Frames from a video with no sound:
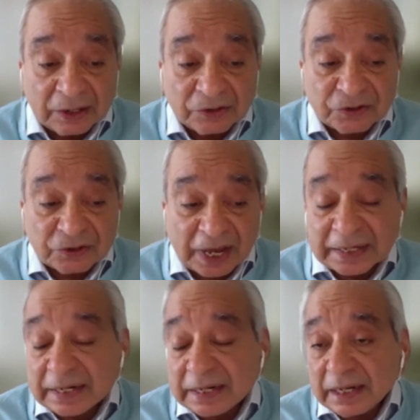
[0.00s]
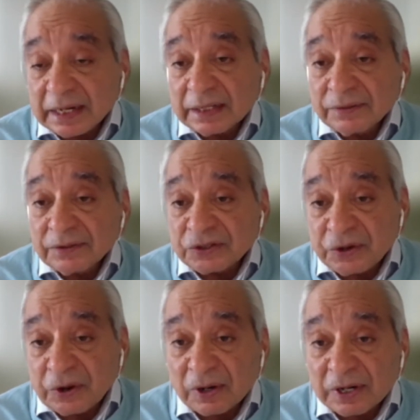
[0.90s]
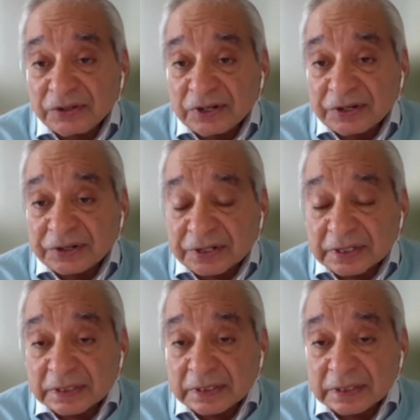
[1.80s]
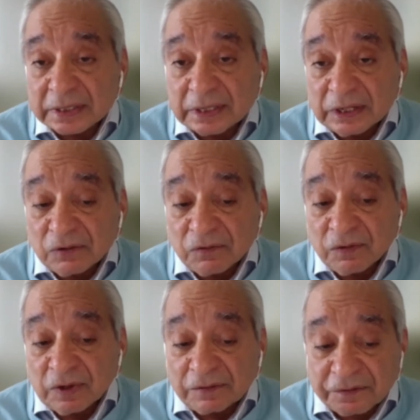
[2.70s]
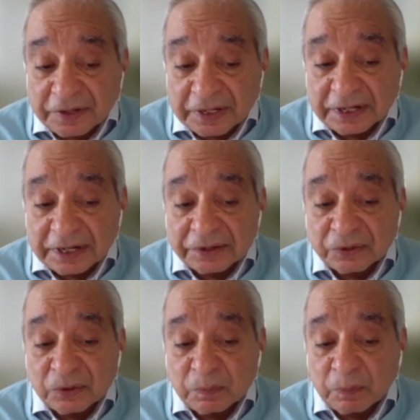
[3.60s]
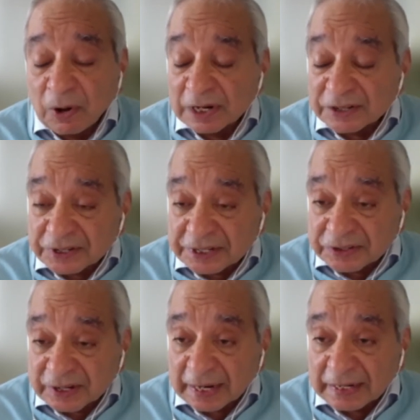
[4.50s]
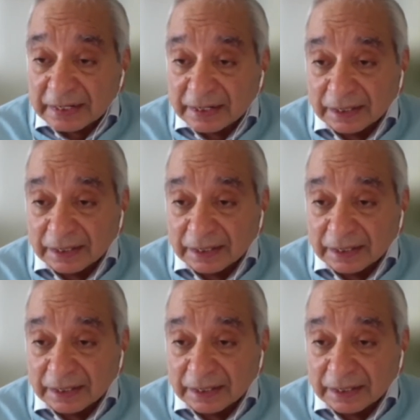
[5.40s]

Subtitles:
Second, this knowledge in turn will feed into policy design.